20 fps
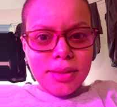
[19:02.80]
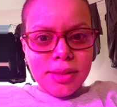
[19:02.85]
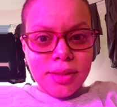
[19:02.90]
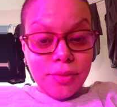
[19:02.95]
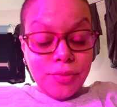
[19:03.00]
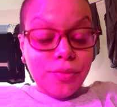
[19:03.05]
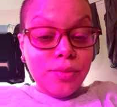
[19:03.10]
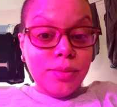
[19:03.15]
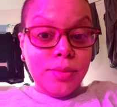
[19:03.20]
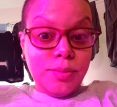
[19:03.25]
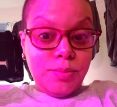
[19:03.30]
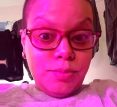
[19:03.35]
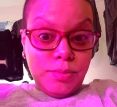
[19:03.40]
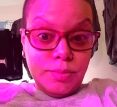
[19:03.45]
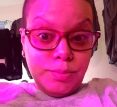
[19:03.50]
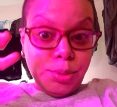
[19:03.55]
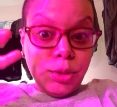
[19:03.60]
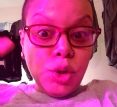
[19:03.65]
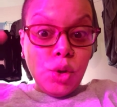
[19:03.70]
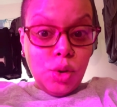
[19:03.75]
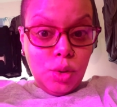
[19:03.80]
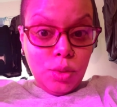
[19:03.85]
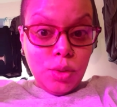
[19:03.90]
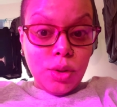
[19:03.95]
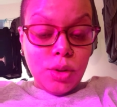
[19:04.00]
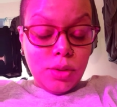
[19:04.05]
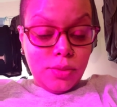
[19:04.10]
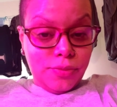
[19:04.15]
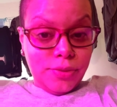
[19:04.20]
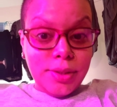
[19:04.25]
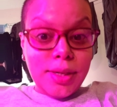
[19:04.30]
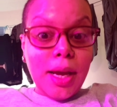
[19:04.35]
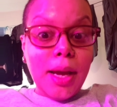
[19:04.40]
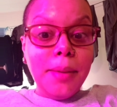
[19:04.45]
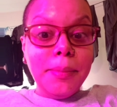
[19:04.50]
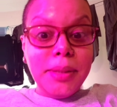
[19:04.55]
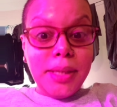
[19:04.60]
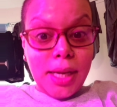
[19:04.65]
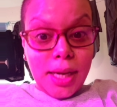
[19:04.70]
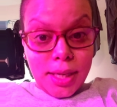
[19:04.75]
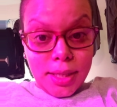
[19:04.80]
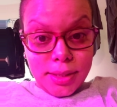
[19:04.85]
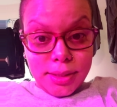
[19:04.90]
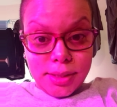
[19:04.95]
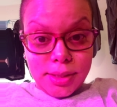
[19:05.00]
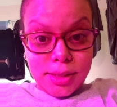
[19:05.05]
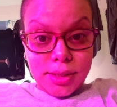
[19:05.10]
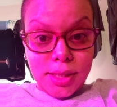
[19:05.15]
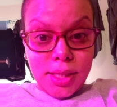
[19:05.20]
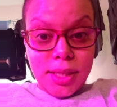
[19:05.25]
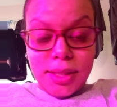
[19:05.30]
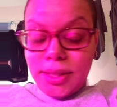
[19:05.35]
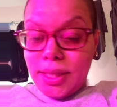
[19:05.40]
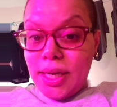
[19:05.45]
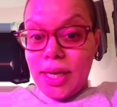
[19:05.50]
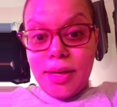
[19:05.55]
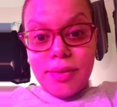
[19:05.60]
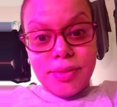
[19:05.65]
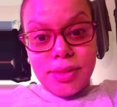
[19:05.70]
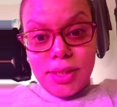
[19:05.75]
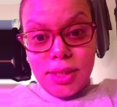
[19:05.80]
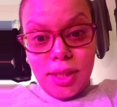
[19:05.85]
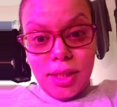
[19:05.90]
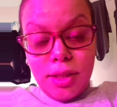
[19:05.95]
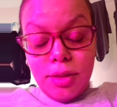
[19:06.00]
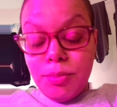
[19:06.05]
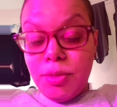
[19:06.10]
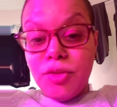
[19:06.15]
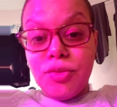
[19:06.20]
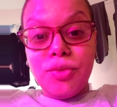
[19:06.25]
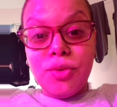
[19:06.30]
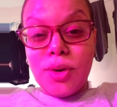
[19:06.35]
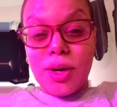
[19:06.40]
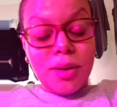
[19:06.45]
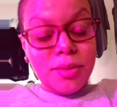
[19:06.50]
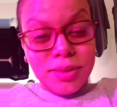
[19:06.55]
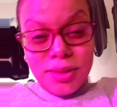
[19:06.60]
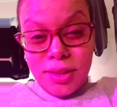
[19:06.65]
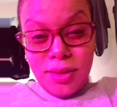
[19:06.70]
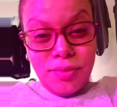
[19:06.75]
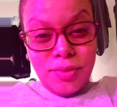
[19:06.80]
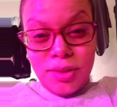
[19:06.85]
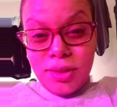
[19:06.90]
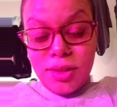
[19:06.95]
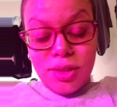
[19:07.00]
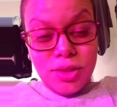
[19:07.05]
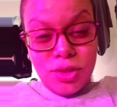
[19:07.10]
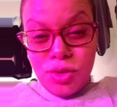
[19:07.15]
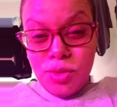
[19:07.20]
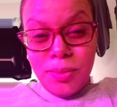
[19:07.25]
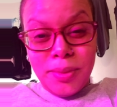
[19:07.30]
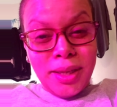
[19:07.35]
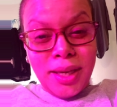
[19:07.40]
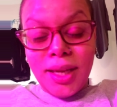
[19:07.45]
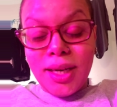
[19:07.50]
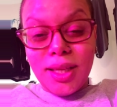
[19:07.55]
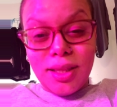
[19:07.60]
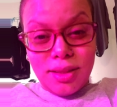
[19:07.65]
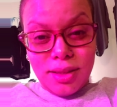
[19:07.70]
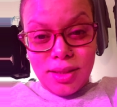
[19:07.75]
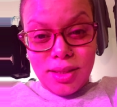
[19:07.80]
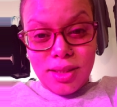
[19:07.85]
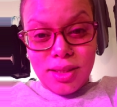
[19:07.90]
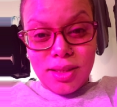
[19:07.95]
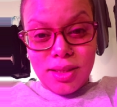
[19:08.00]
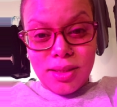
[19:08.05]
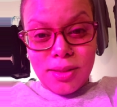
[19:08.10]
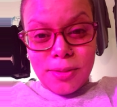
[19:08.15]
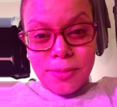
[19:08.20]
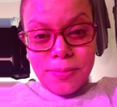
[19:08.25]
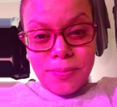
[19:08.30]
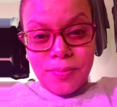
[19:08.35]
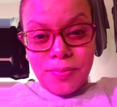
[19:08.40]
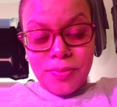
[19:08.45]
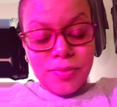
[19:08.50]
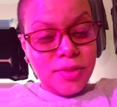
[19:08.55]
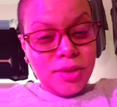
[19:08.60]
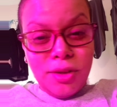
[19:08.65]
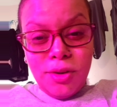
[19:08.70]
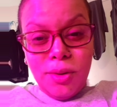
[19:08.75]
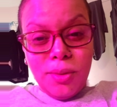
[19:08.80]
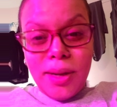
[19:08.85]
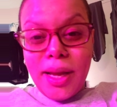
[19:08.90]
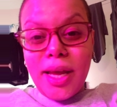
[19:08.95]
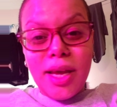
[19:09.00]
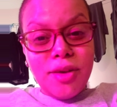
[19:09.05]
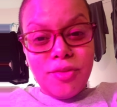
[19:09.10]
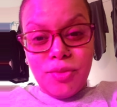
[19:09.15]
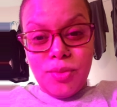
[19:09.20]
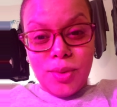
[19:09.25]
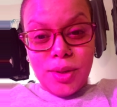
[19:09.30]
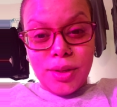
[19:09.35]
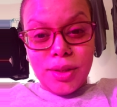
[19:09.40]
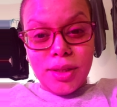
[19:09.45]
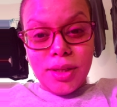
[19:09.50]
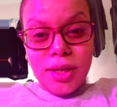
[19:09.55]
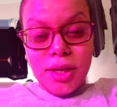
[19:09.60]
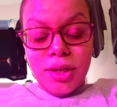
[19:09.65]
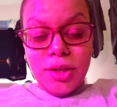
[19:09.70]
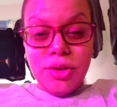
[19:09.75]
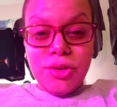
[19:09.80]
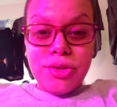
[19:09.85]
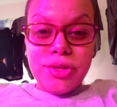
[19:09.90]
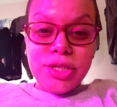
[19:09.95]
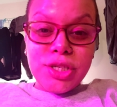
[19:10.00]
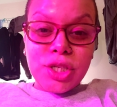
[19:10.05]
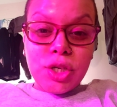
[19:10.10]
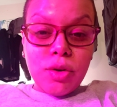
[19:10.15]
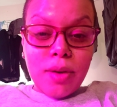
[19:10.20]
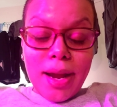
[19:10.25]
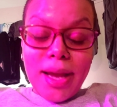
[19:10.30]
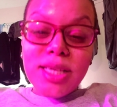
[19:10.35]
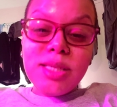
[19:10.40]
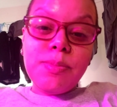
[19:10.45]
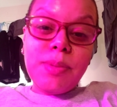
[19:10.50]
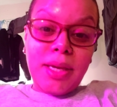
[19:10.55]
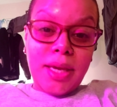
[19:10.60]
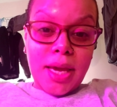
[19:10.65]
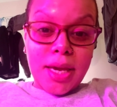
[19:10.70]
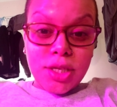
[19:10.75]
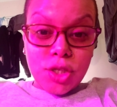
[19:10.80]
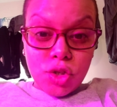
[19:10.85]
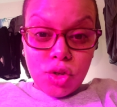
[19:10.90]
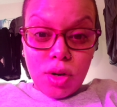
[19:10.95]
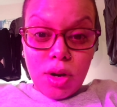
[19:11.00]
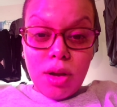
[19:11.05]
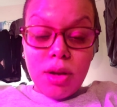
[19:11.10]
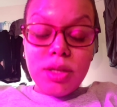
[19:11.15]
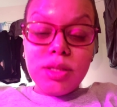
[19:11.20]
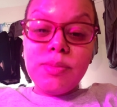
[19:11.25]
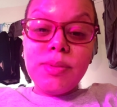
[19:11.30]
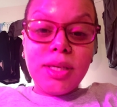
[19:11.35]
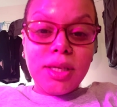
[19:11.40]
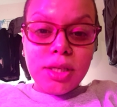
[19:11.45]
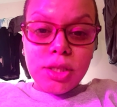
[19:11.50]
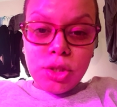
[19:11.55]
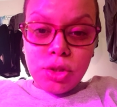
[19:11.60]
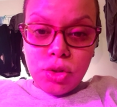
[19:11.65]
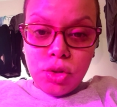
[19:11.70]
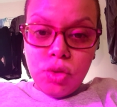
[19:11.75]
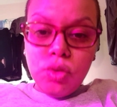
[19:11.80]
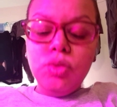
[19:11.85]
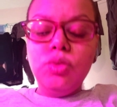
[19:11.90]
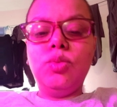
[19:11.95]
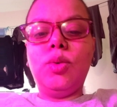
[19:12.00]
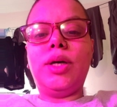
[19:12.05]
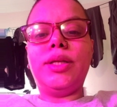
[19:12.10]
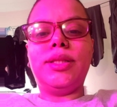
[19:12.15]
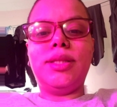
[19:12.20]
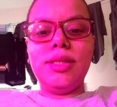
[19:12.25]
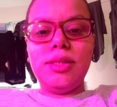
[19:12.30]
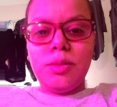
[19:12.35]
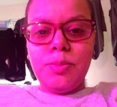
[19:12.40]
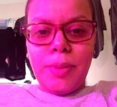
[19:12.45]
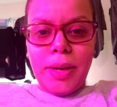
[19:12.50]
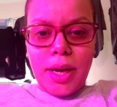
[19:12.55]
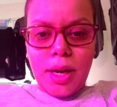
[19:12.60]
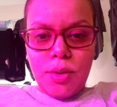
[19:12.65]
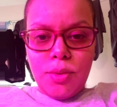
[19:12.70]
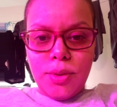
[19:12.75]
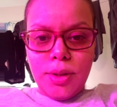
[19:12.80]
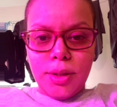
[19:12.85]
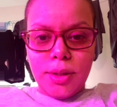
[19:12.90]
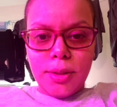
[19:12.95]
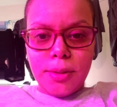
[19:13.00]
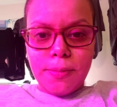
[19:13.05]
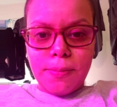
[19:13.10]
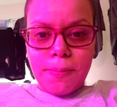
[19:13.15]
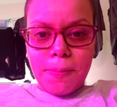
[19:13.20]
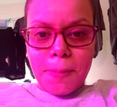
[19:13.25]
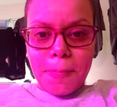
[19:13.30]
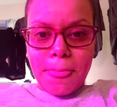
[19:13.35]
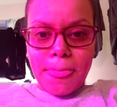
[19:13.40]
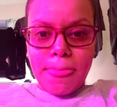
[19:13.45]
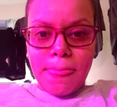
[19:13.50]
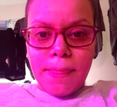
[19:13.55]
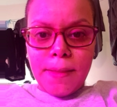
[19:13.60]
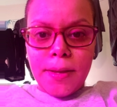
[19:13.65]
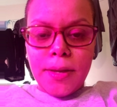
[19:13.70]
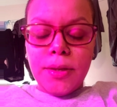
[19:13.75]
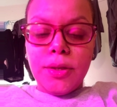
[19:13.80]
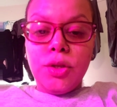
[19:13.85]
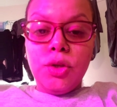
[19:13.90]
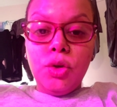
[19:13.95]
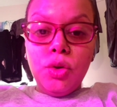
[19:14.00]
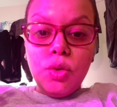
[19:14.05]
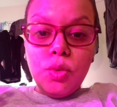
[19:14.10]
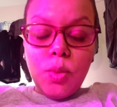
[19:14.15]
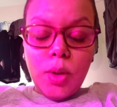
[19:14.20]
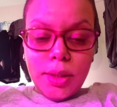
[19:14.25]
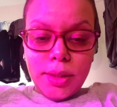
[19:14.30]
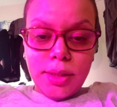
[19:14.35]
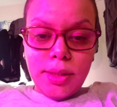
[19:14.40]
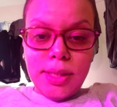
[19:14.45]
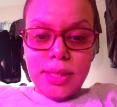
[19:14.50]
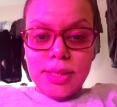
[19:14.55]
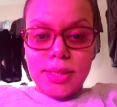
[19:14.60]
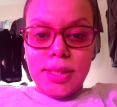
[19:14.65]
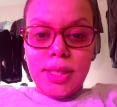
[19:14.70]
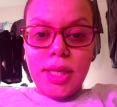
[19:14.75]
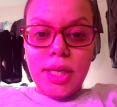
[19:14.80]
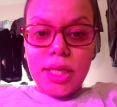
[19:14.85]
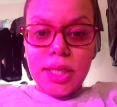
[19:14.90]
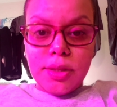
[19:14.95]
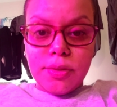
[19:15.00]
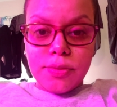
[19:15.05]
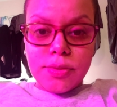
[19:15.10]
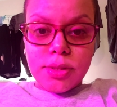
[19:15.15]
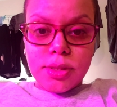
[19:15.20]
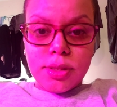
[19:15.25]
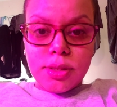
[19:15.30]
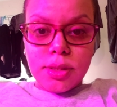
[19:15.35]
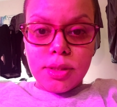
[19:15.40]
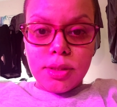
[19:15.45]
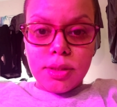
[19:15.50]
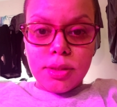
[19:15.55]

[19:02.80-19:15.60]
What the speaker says: the plural phenomenons that I've seen before I was even consuming anything? You don't have one. You're just grasping at straws because you want this power. You want these gifts.